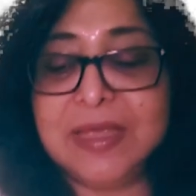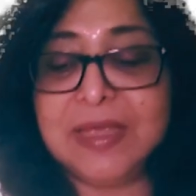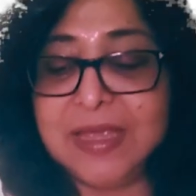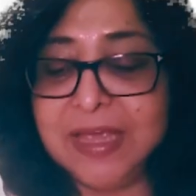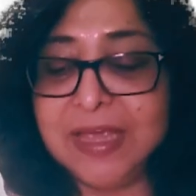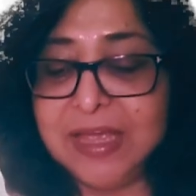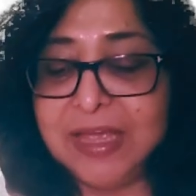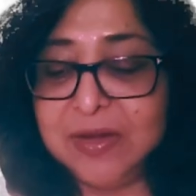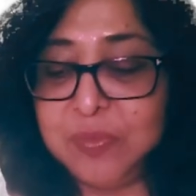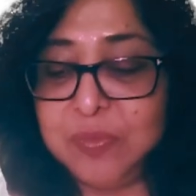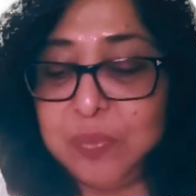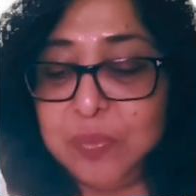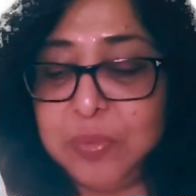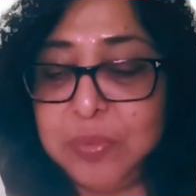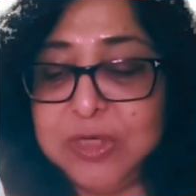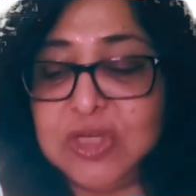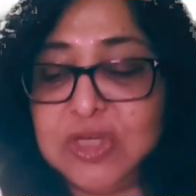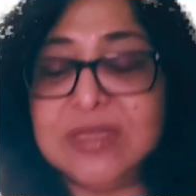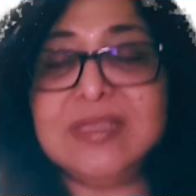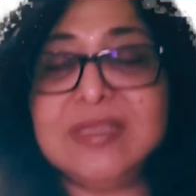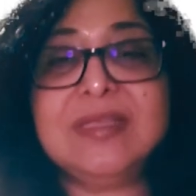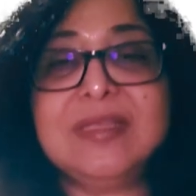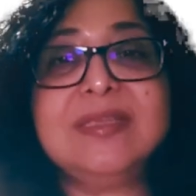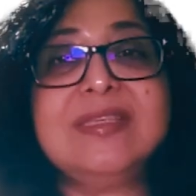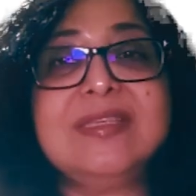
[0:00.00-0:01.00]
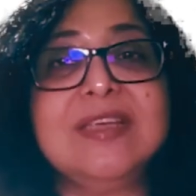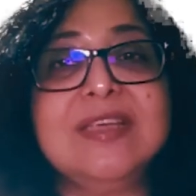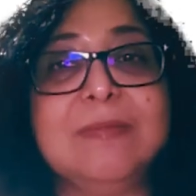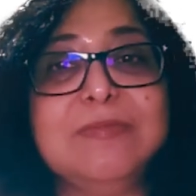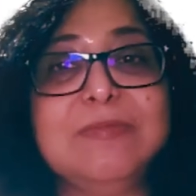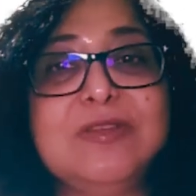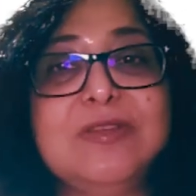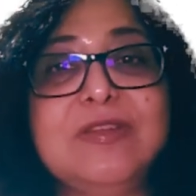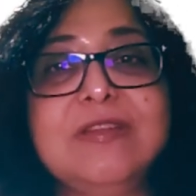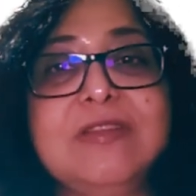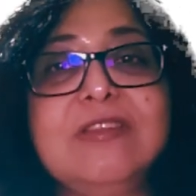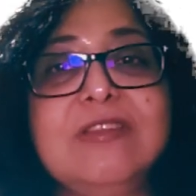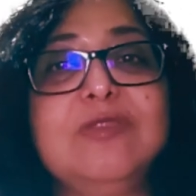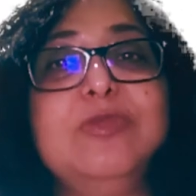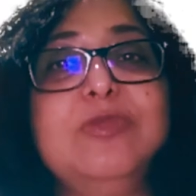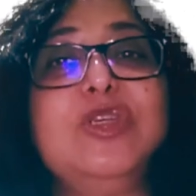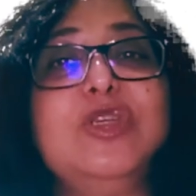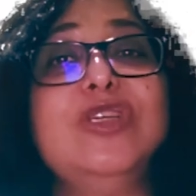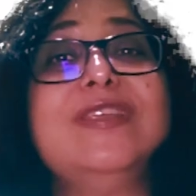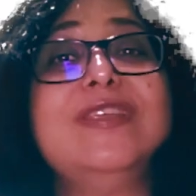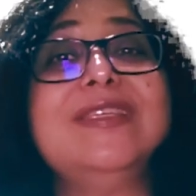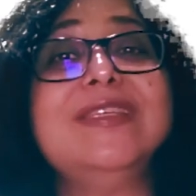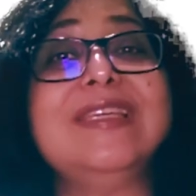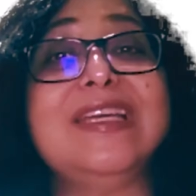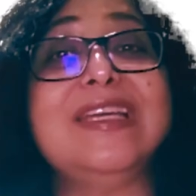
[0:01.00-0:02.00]
And which is the substance
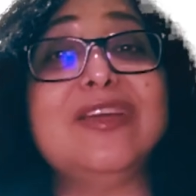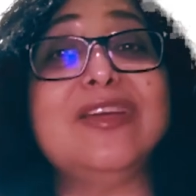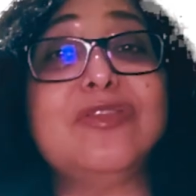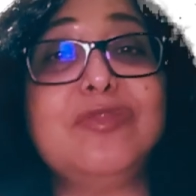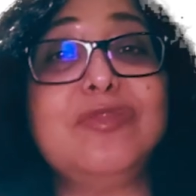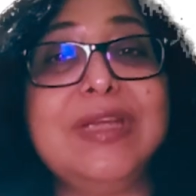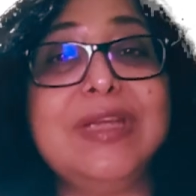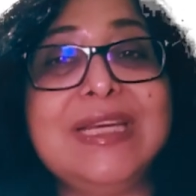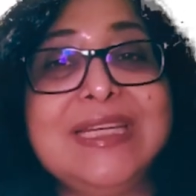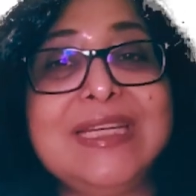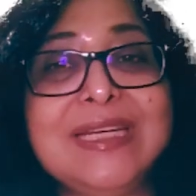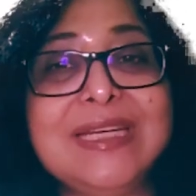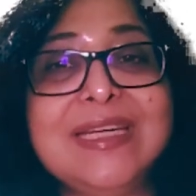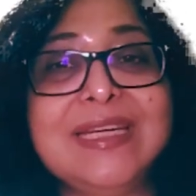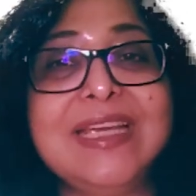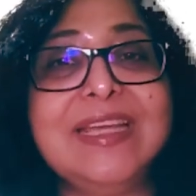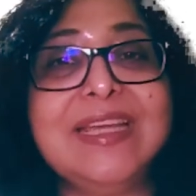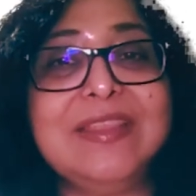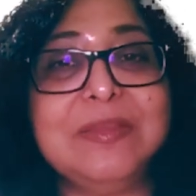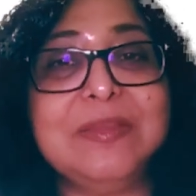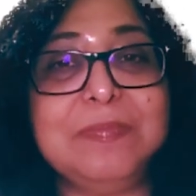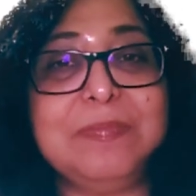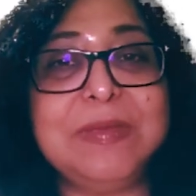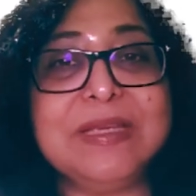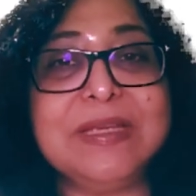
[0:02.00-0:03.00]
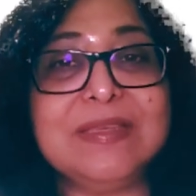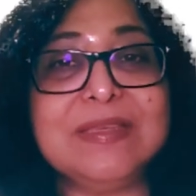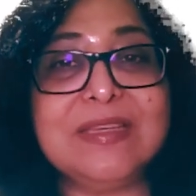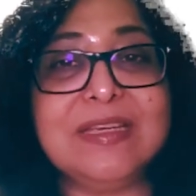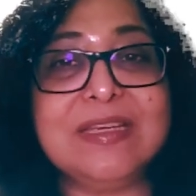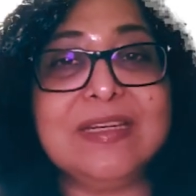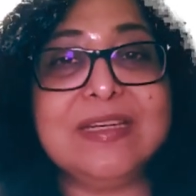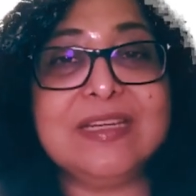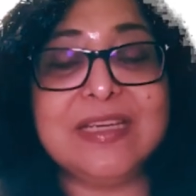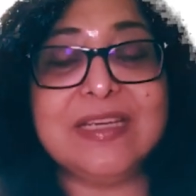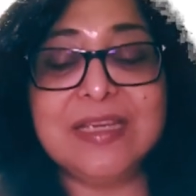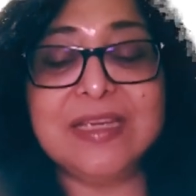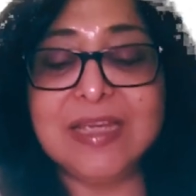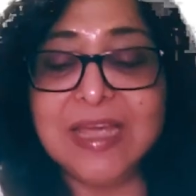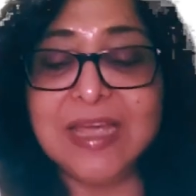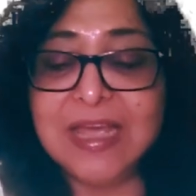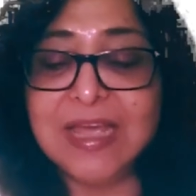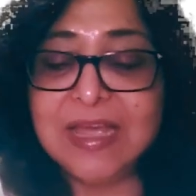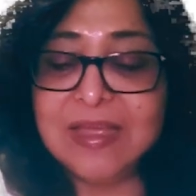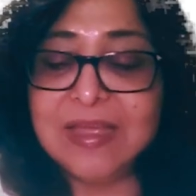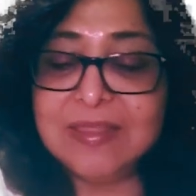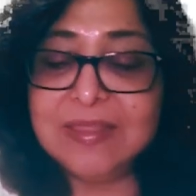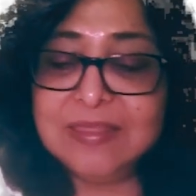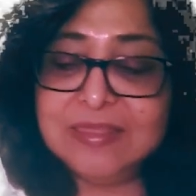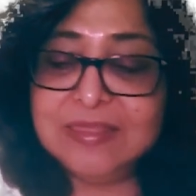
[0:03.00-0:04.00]
which is secreted in the PCT?
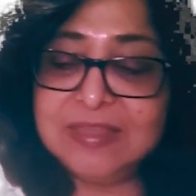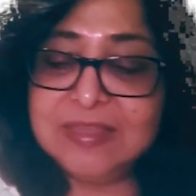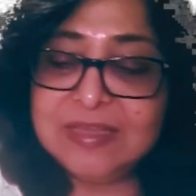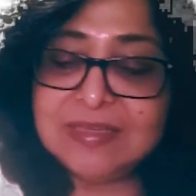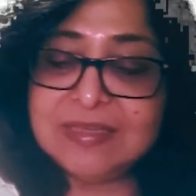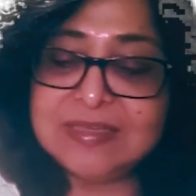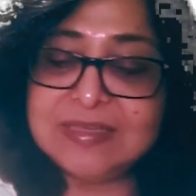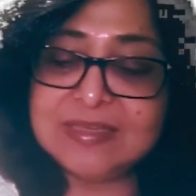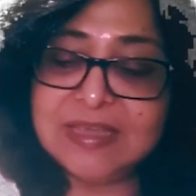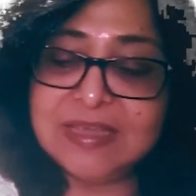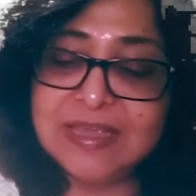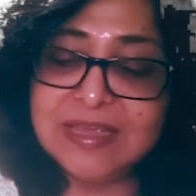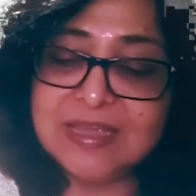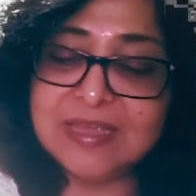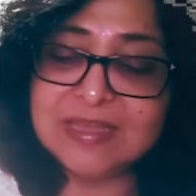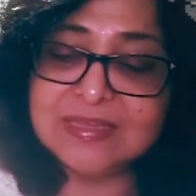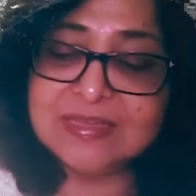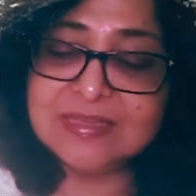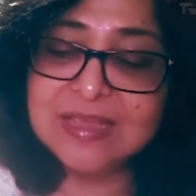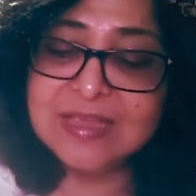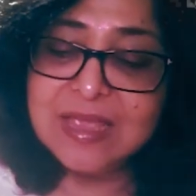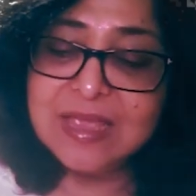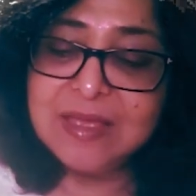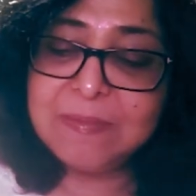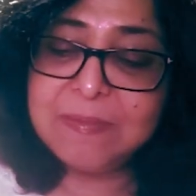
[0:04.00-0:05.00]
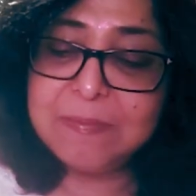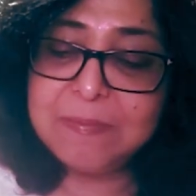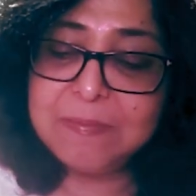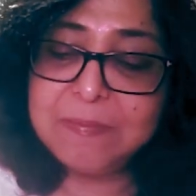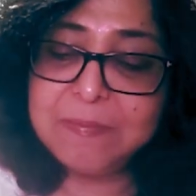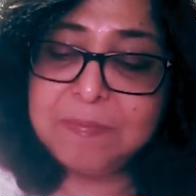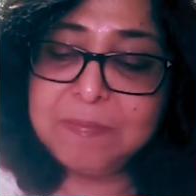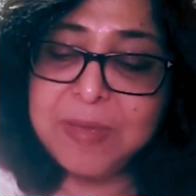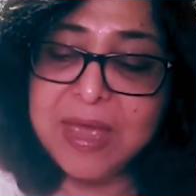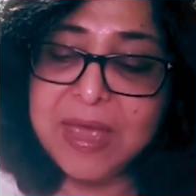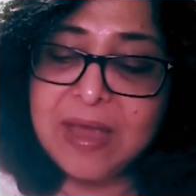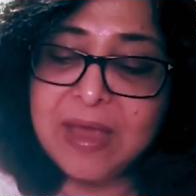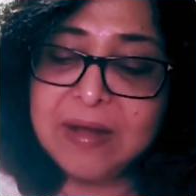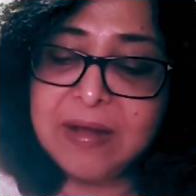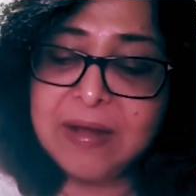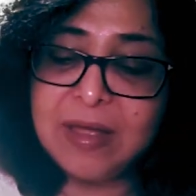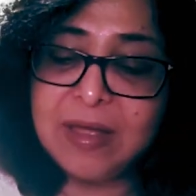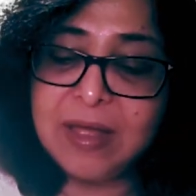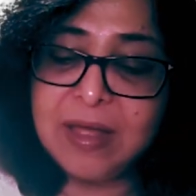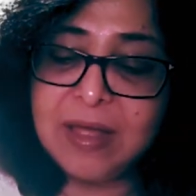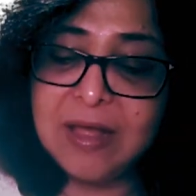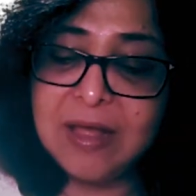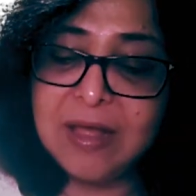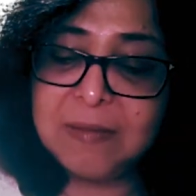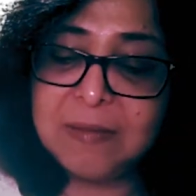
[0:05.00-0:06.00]
This is
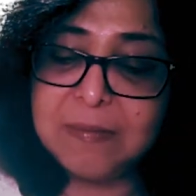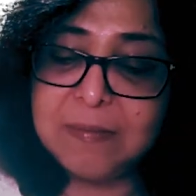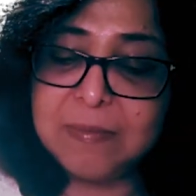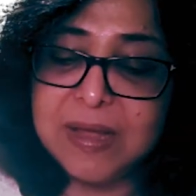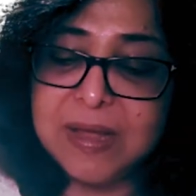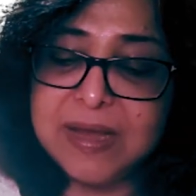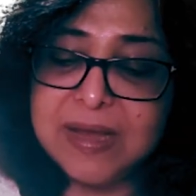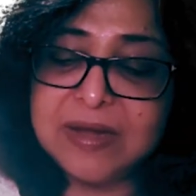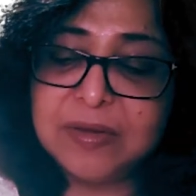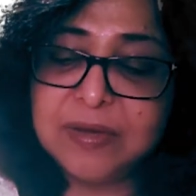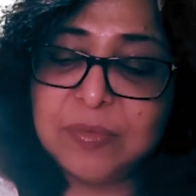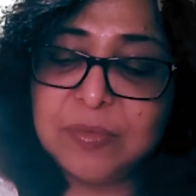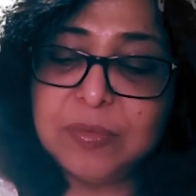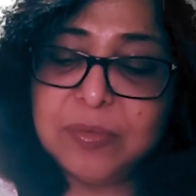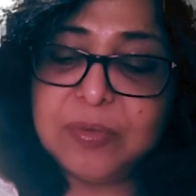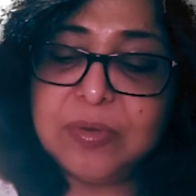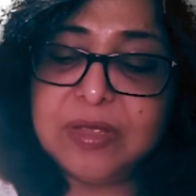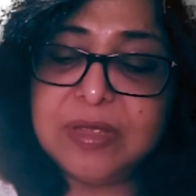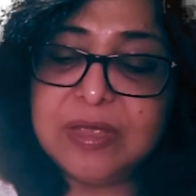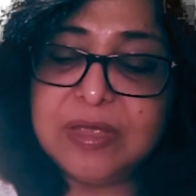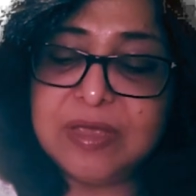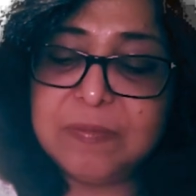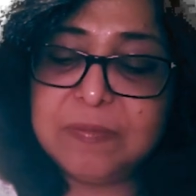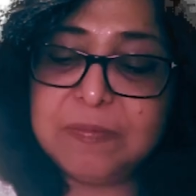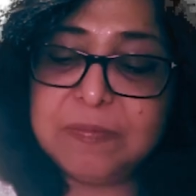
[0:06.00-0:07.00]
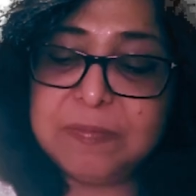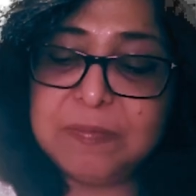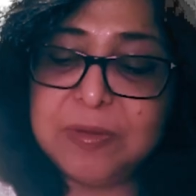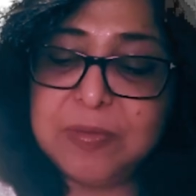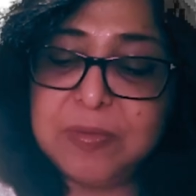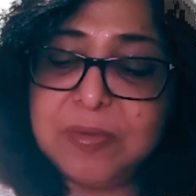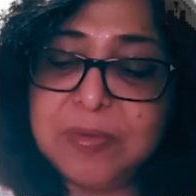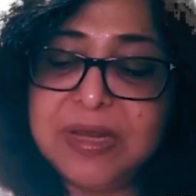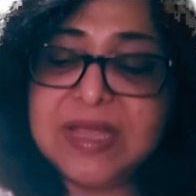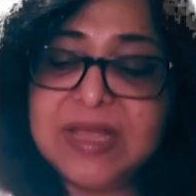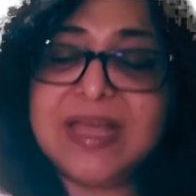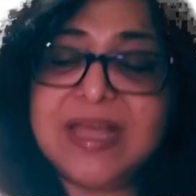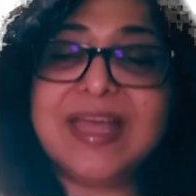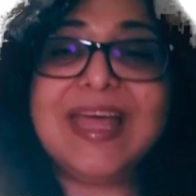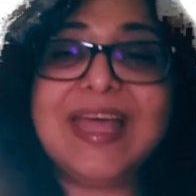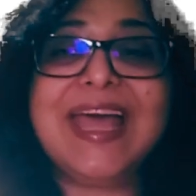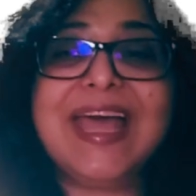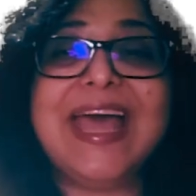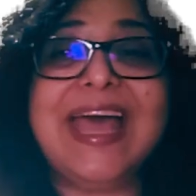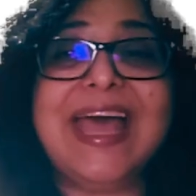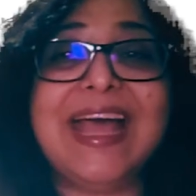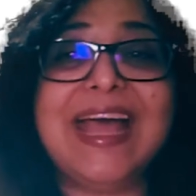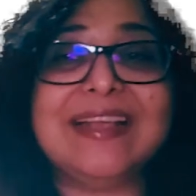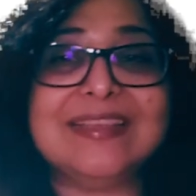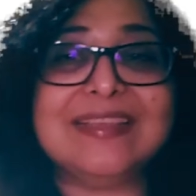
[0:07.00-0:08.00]
para-aminohippuric
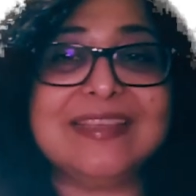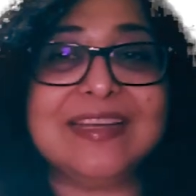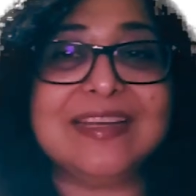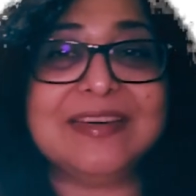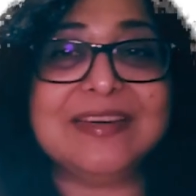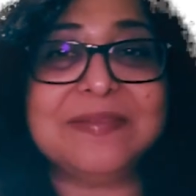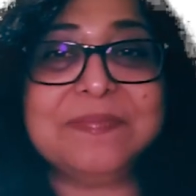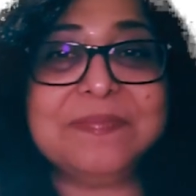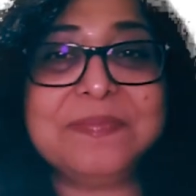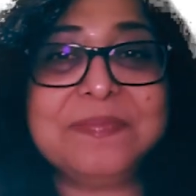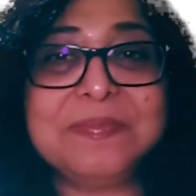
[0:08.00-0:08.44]
acid.